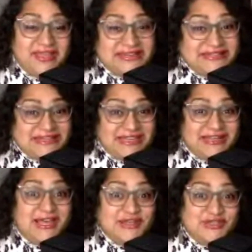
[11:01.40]

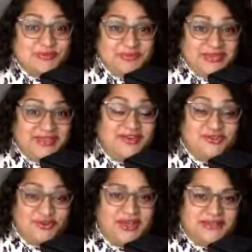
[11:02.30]
need to be
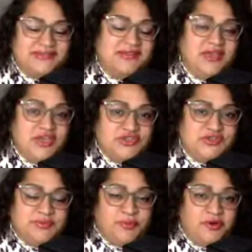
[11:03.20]
addressed. So it's
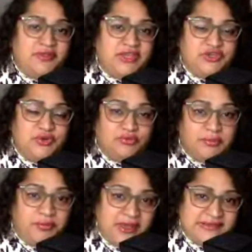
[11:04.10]
important that you don't
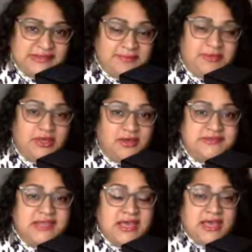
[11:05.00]
repress them, because
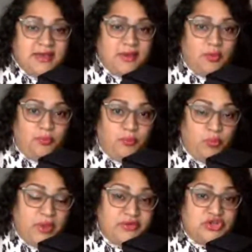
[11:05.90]

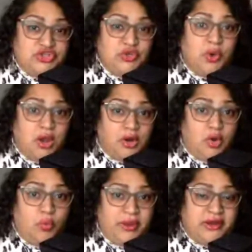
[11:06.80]
whether you are
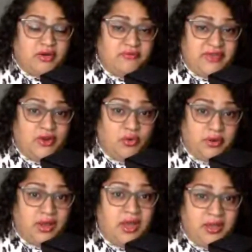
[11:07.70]
aware of it or
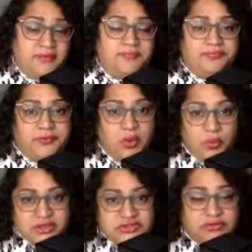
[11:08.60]
not,
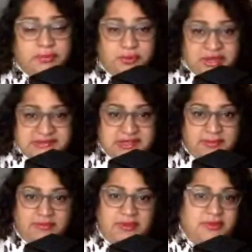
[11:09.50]
once you repress them
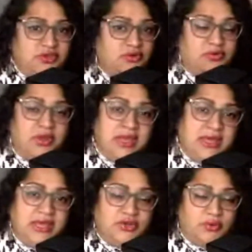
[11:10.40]
and maybe you're
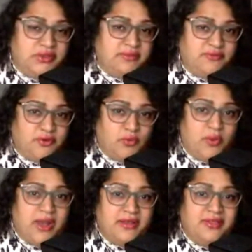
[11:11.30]
ignoring them for a
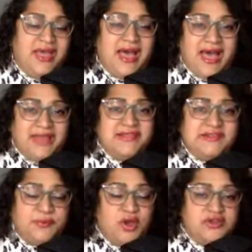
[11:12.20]
while, at the
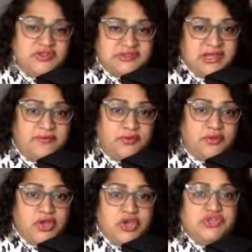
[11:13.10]
subconscious level,
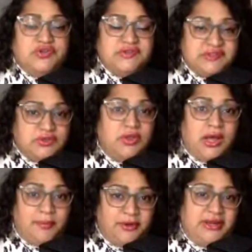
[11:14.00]
you're still
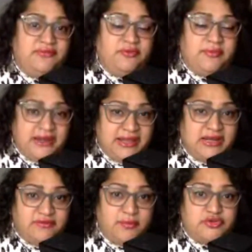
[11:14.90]
operating from that negative
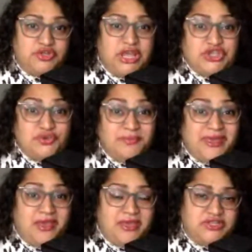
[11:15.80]
emotion, and you may
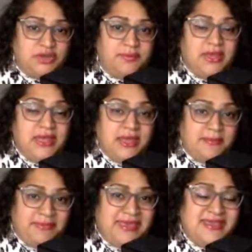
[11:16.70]
end up
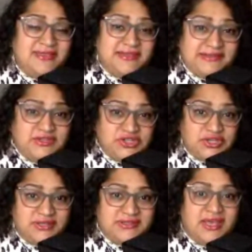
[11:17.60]
making
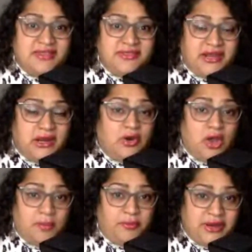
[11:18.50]
decisions that are
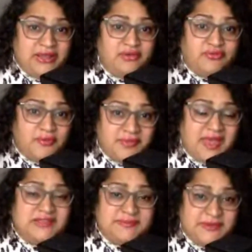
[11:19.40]
operating from
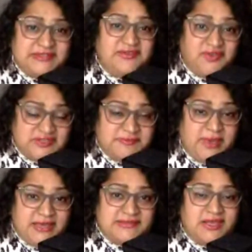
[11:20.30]
that specific
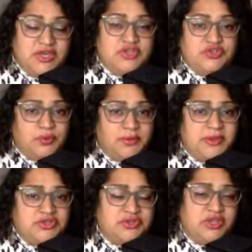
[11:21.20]
space. So you want to make
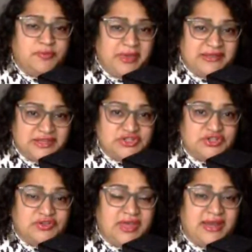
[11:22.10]
sure that you pay attention
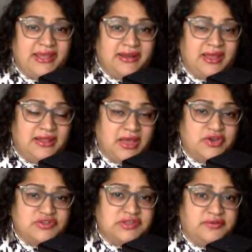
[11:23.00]
to that and allow
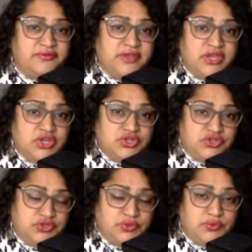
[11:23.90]
yourself
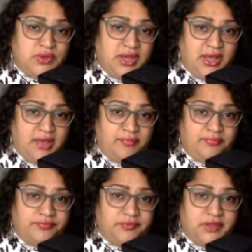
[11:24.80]
to
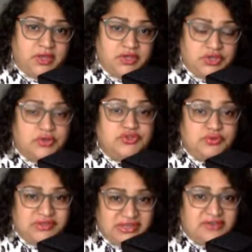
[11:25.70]
to
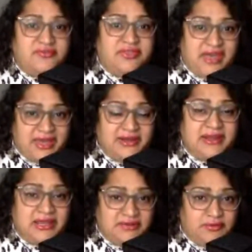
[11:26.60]
give that
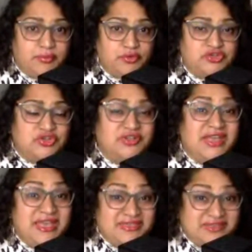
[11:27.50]
negative emotion
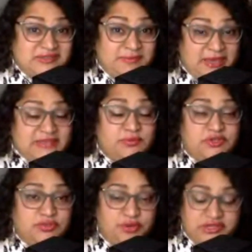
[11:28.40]
the space,
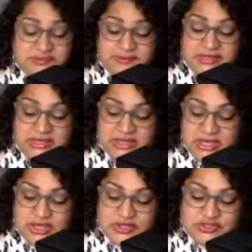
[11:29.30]
which brings me
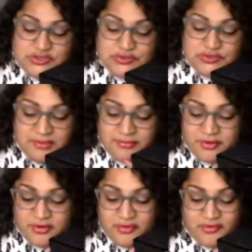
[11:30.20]
to
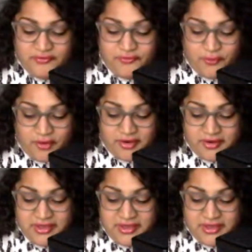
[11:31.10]
number four.